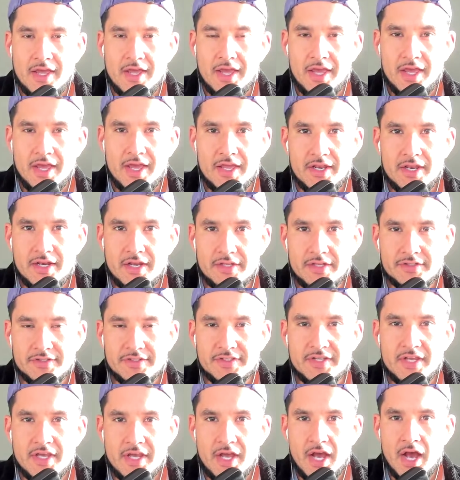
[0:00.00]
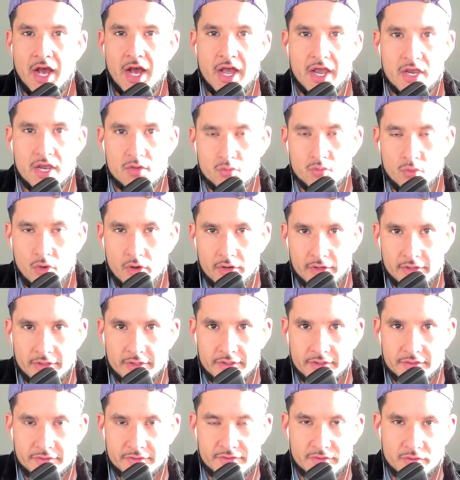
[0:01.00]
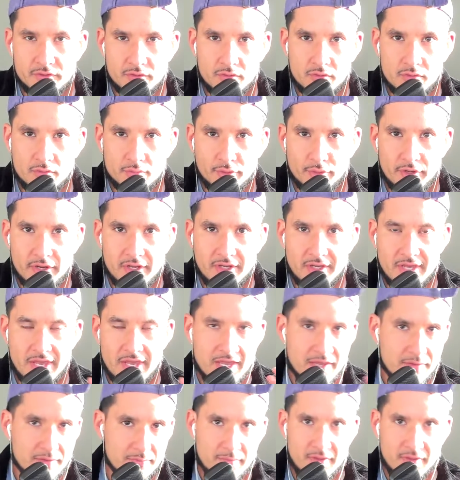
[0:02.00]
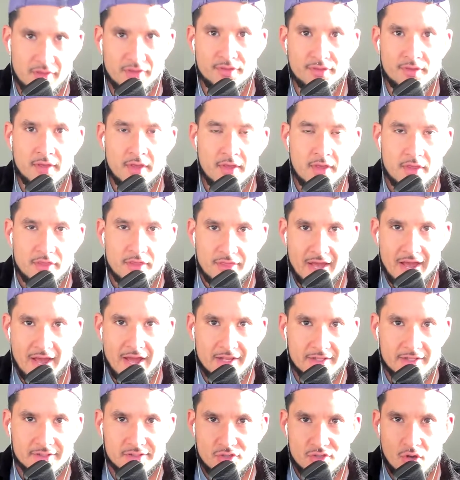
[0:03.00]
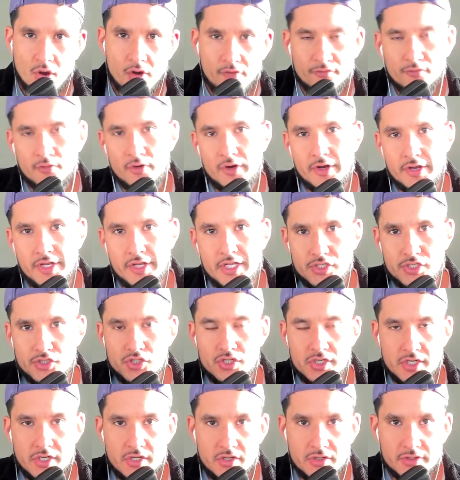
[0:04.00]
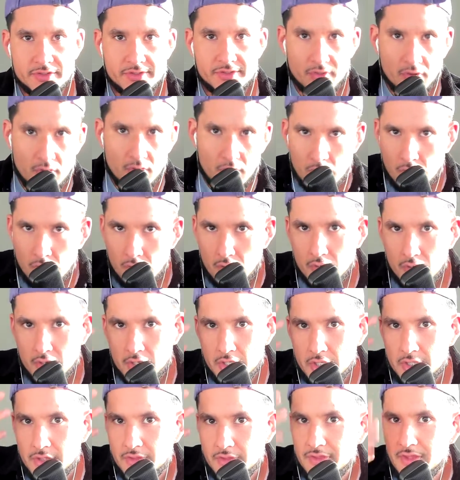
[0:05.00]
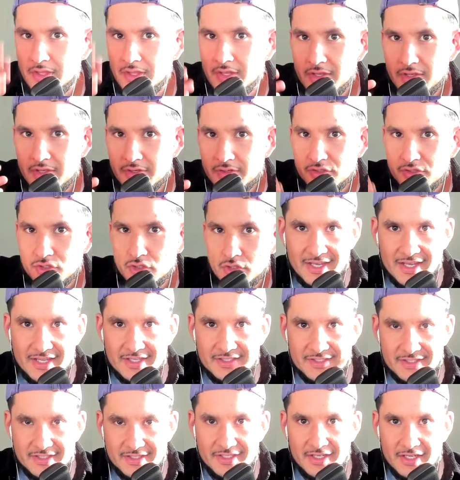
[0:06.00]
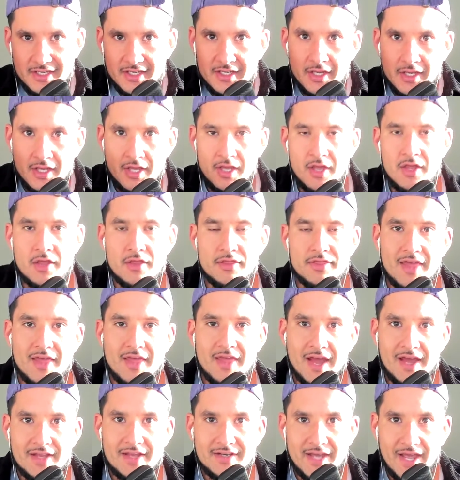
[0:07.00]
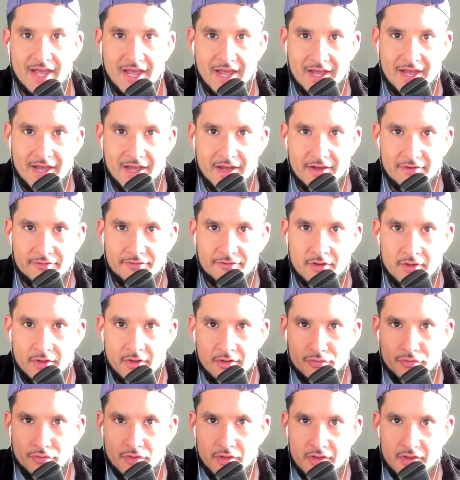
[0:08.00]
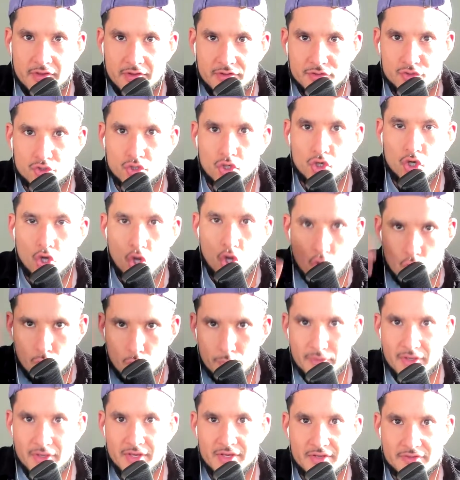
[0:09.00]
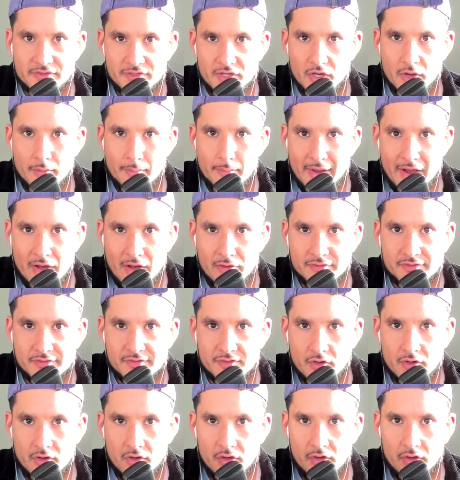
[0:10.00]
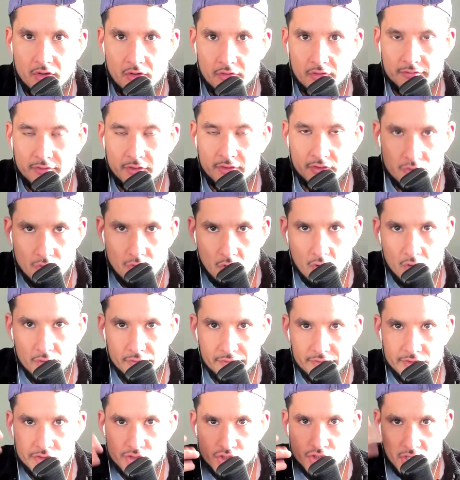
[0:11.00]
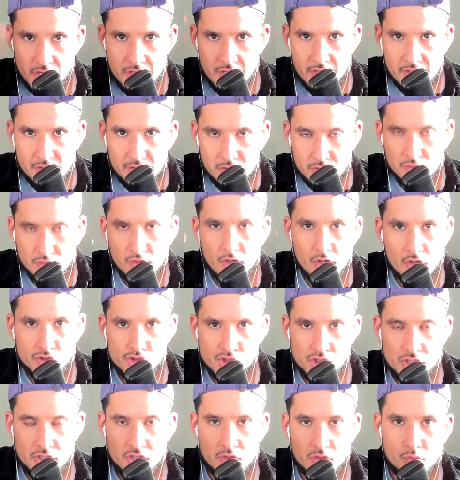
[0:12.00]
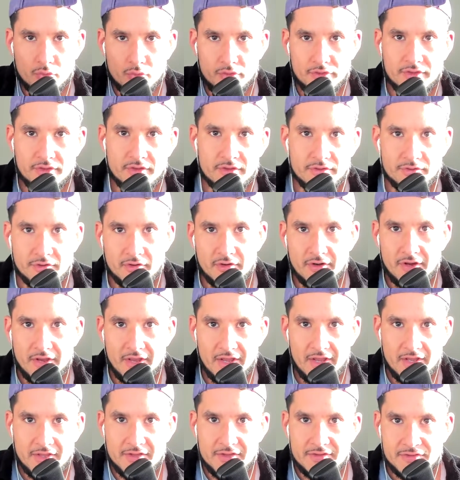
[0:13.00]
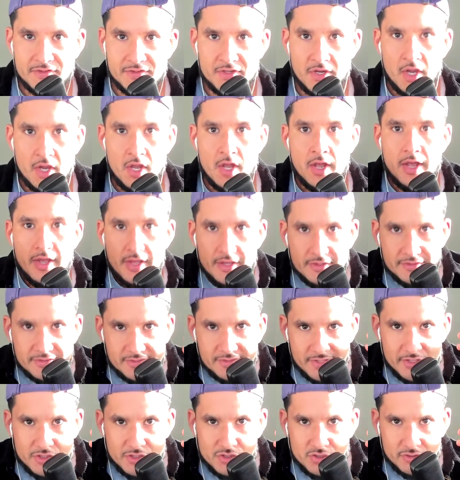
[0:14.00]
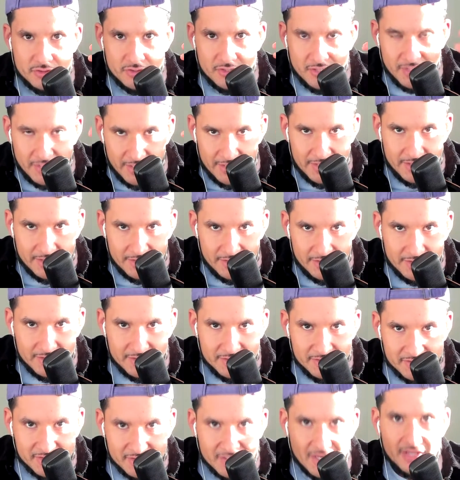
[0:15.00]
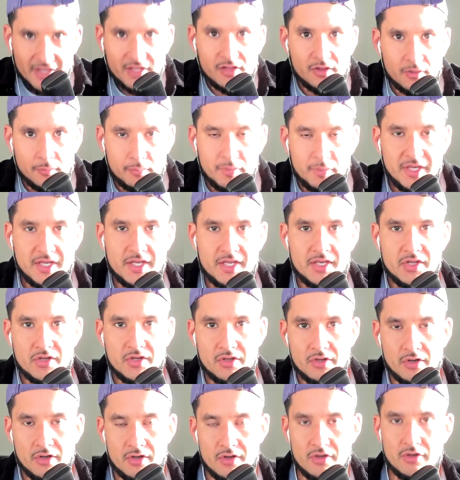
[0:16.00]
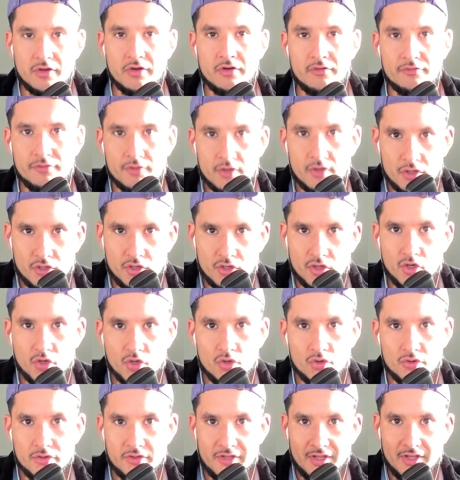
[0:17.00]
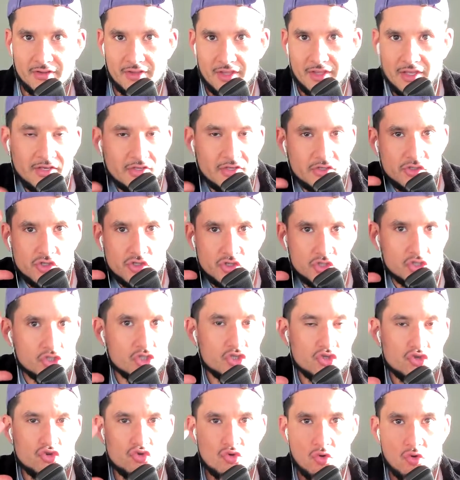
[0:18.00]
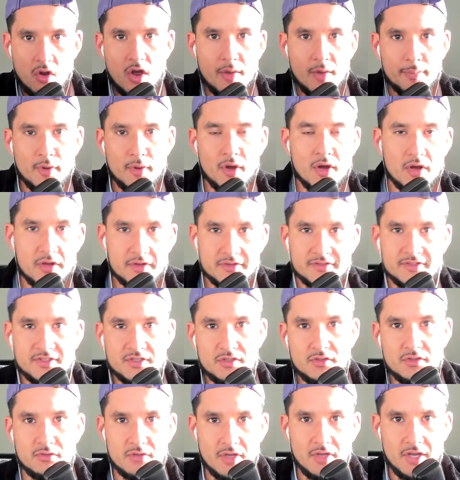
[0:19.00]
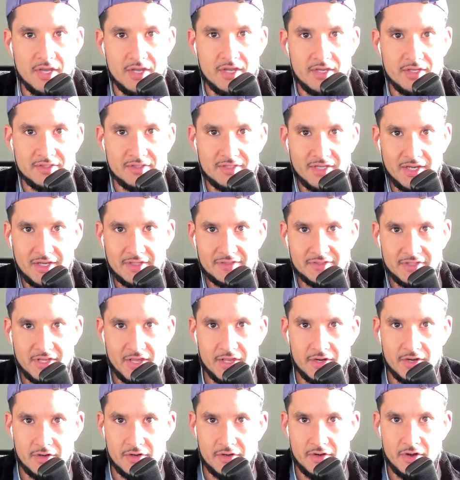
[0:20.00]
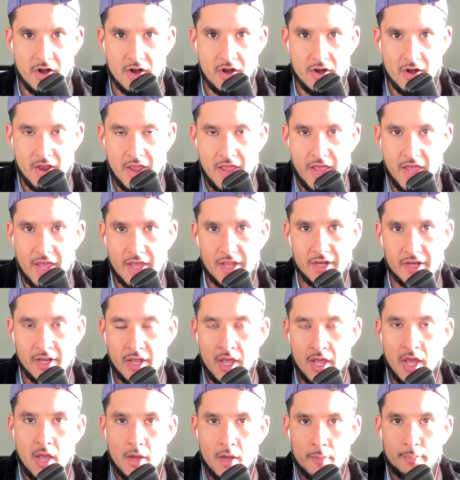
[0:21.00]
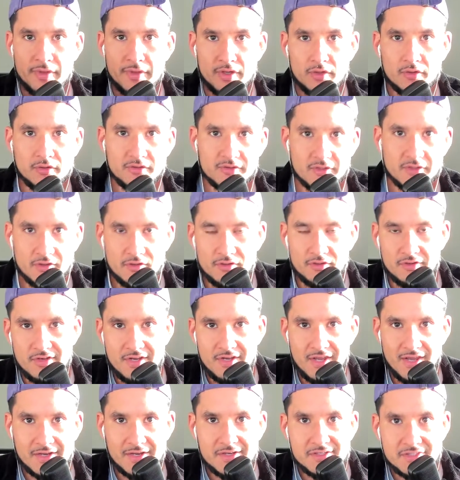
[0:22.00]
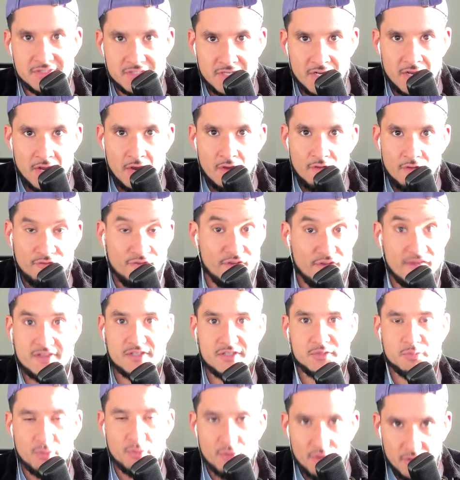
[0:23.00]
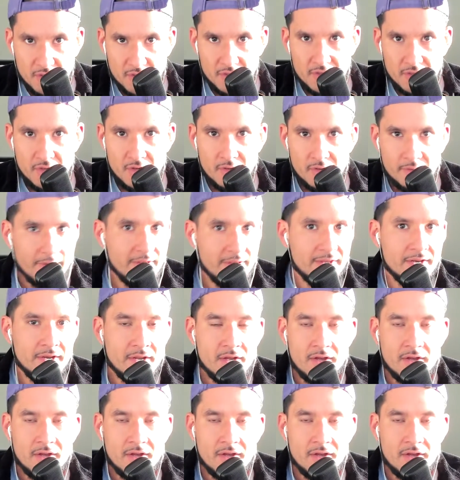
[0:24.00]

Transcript: And today I wanted to break a myth that software engineers are this entity that have this copious amount of knowledge and logic within their heads, essentially an encyclopedia of a code that they can just drop onto a text editor and build the next Facebook, right?